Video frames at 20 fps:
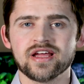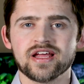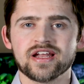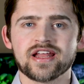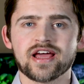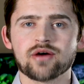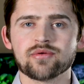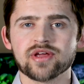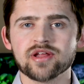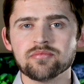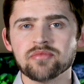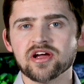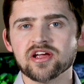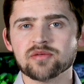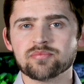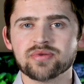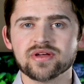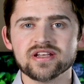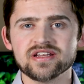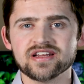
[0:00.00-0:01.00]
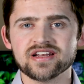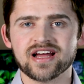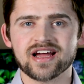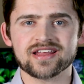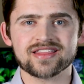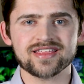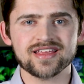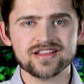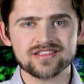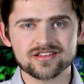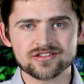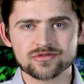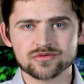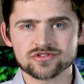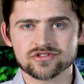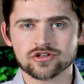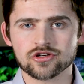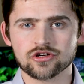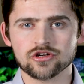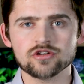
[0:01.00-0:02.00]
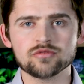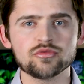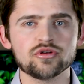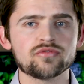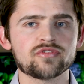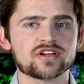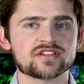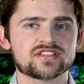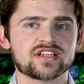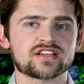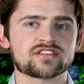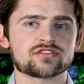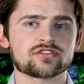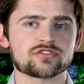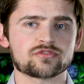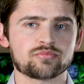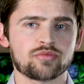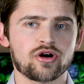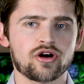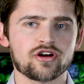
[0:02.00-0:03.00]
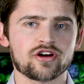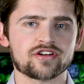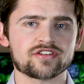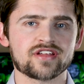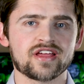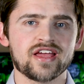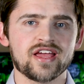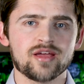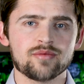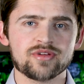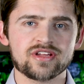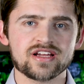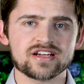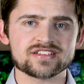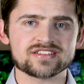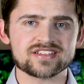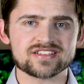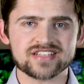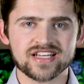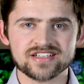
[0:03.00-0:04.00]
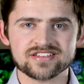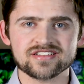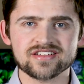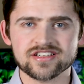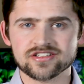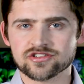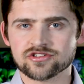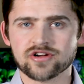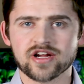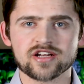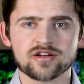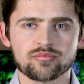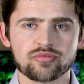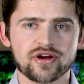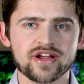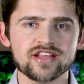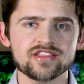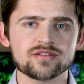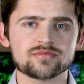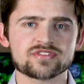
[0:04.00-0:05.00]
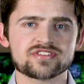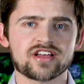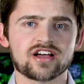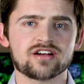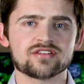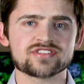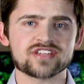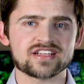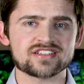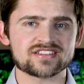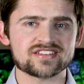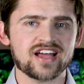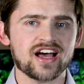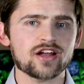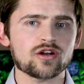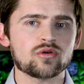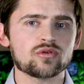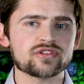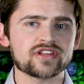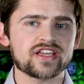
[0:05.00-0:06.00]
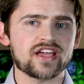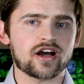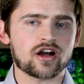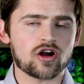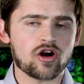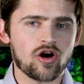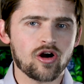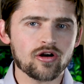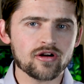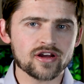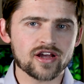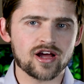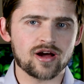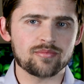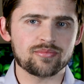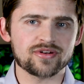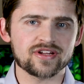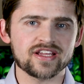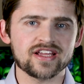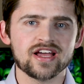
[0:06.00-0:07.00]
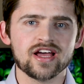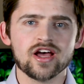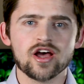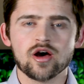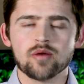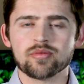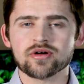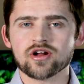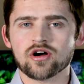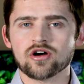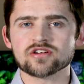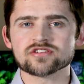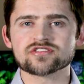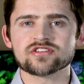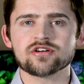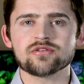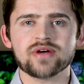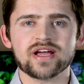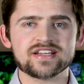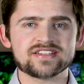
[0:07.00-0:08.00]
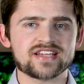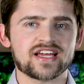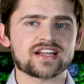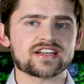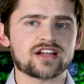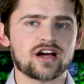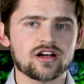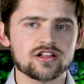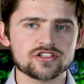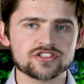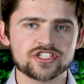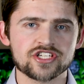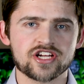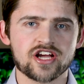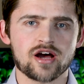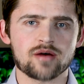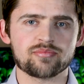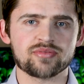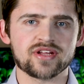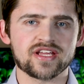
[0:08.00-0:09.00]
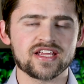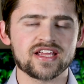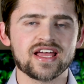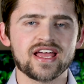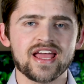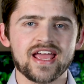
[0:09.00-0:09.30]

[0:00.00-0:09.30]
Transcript: Now, in my opinion, I think this was a good move on Tesla's part because Tesla is trying to brand themselves as not only a car company, but also a technology company.